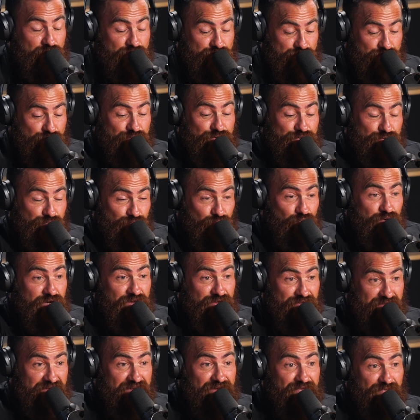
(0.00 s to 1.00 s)
Dude, what do
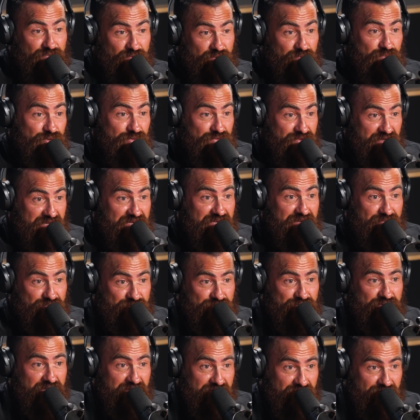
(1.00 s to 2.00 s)
you think if we build a camper
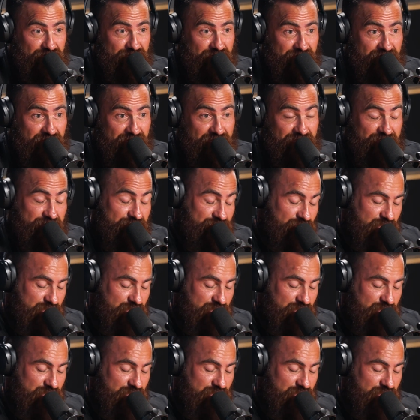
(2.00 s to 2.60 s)
trailer like this?